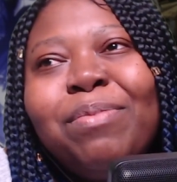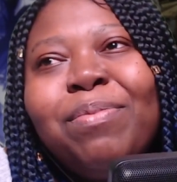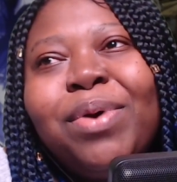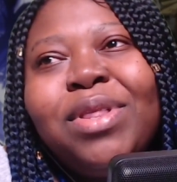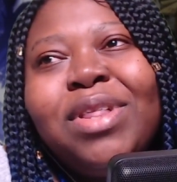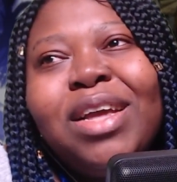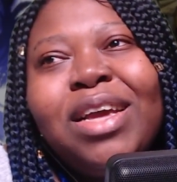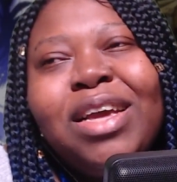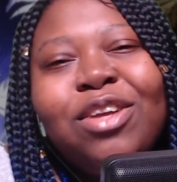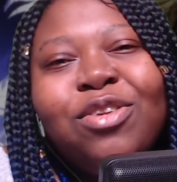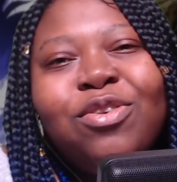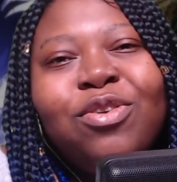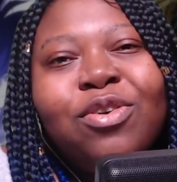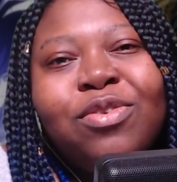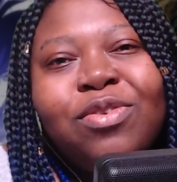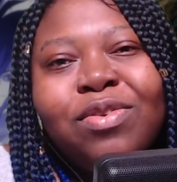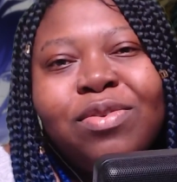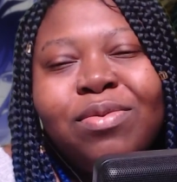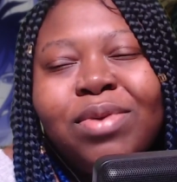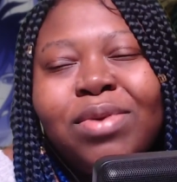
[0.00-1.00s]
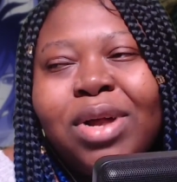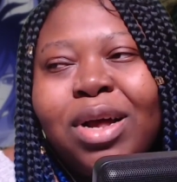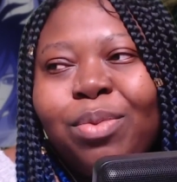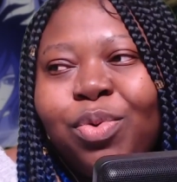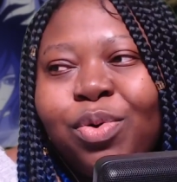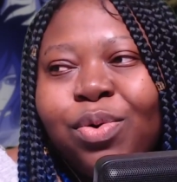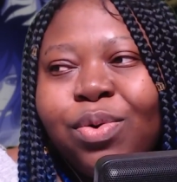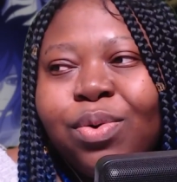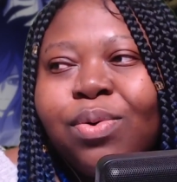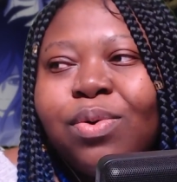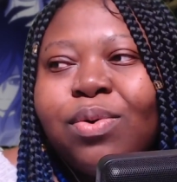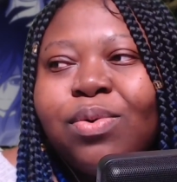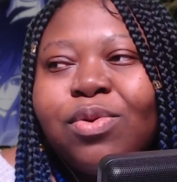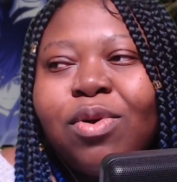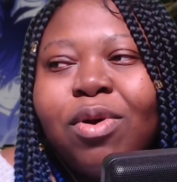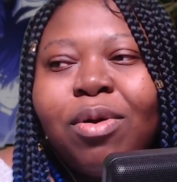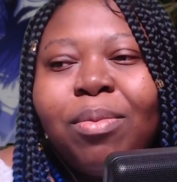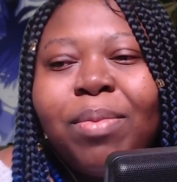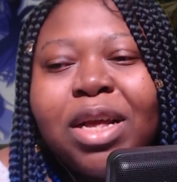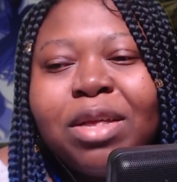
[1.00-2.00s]
but then he just like
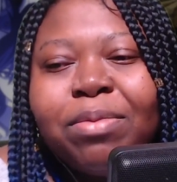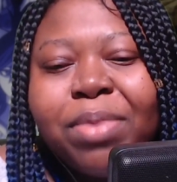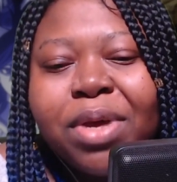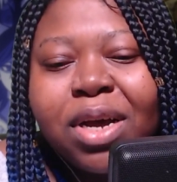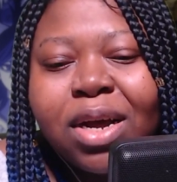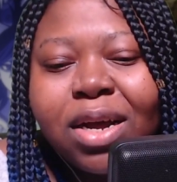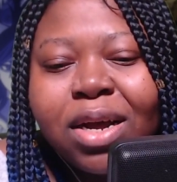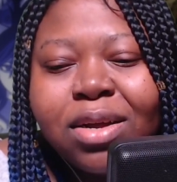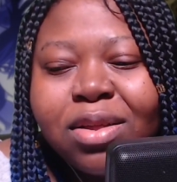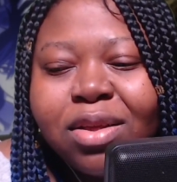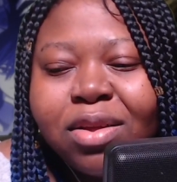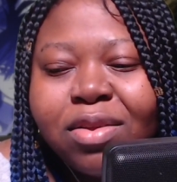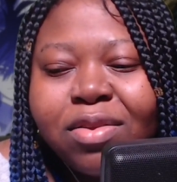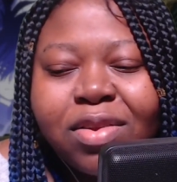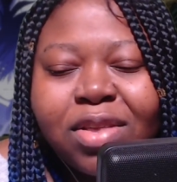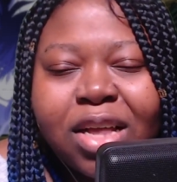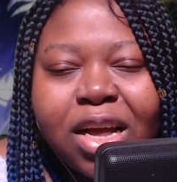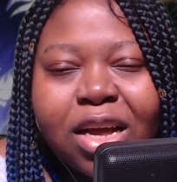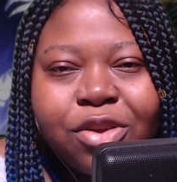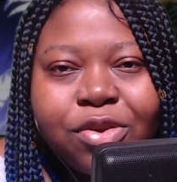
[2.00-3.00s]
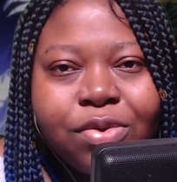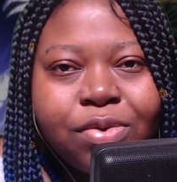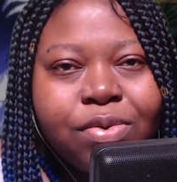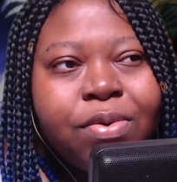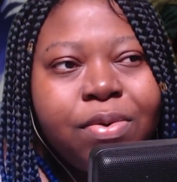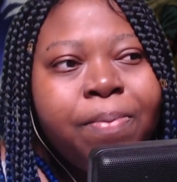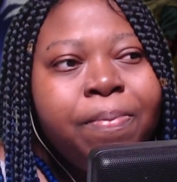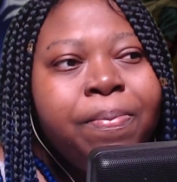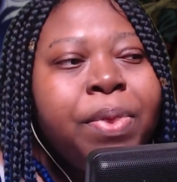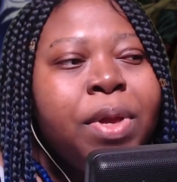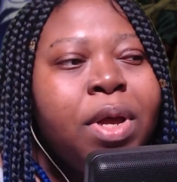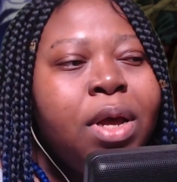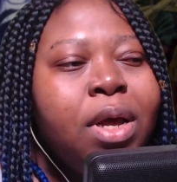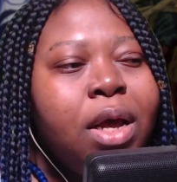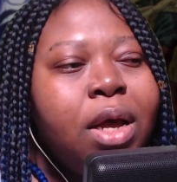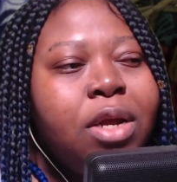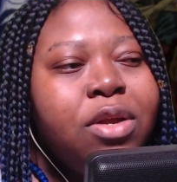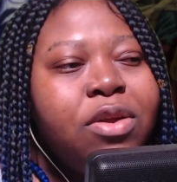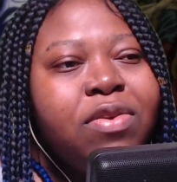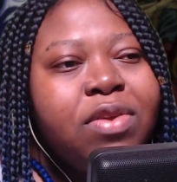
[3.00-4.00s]
pulled All Might behind this statue
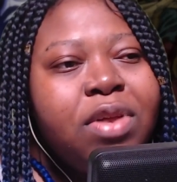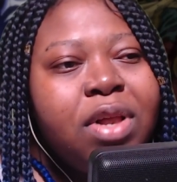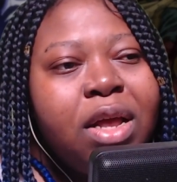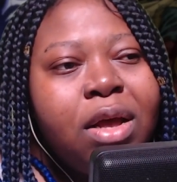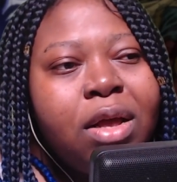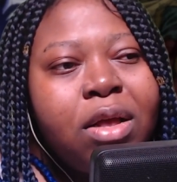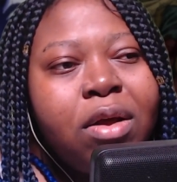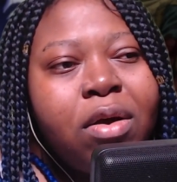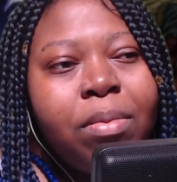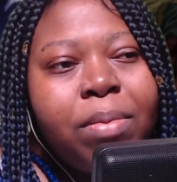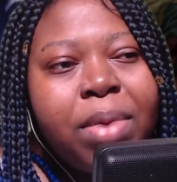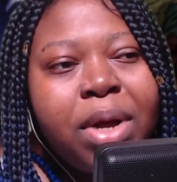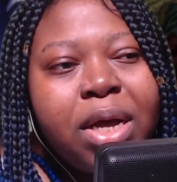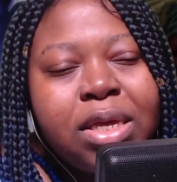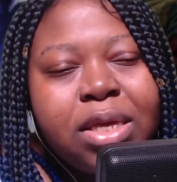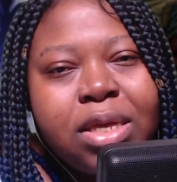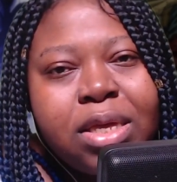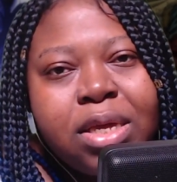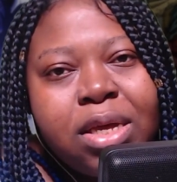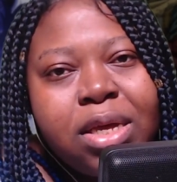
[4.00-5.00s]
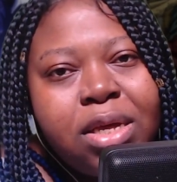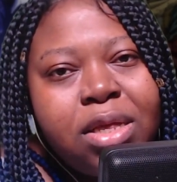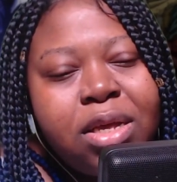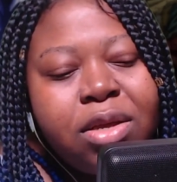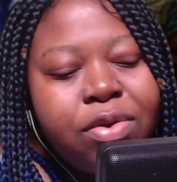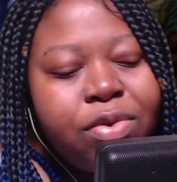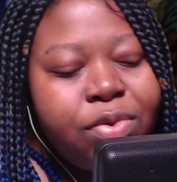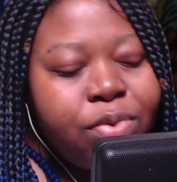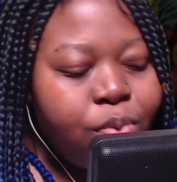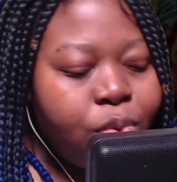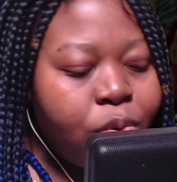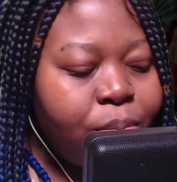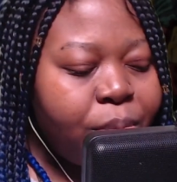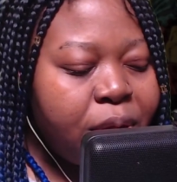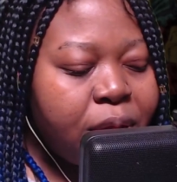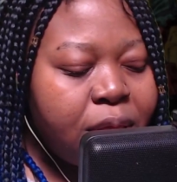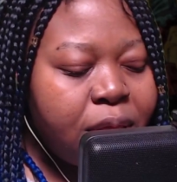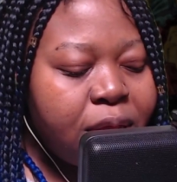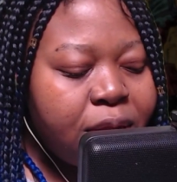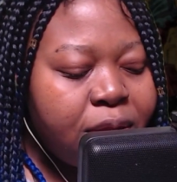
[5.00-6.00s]
and just let All Might see this
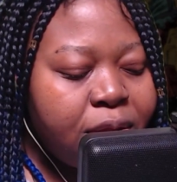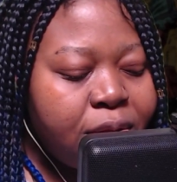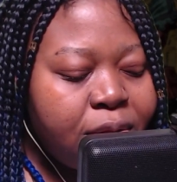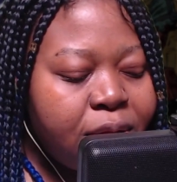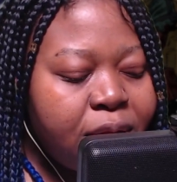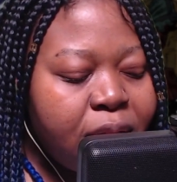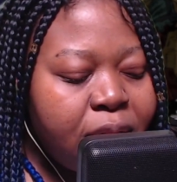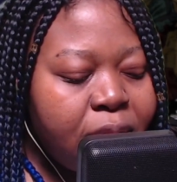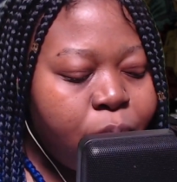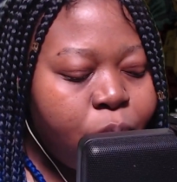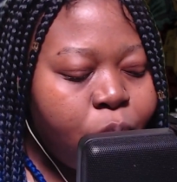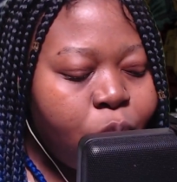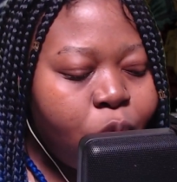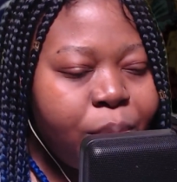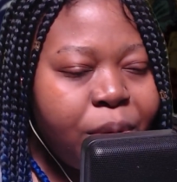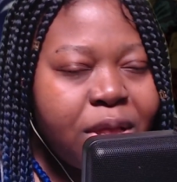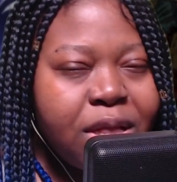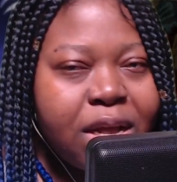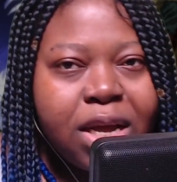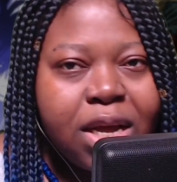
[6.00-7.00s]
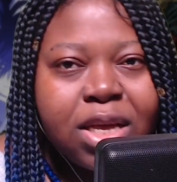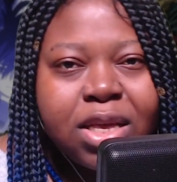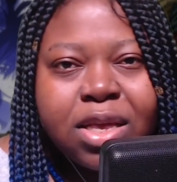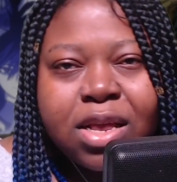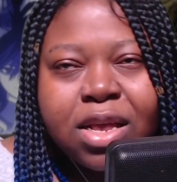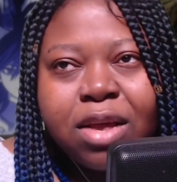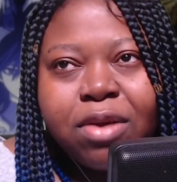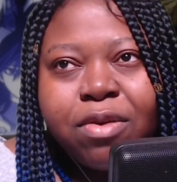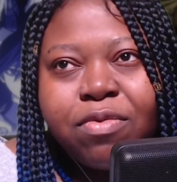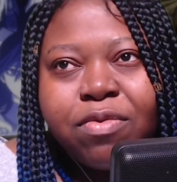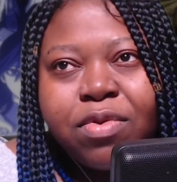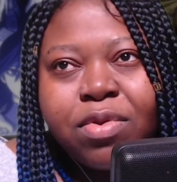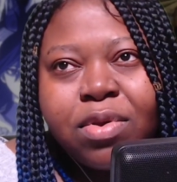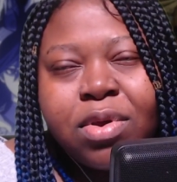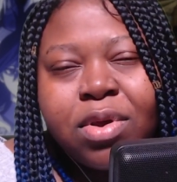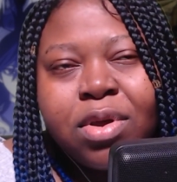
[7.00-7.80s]
woman that he saved,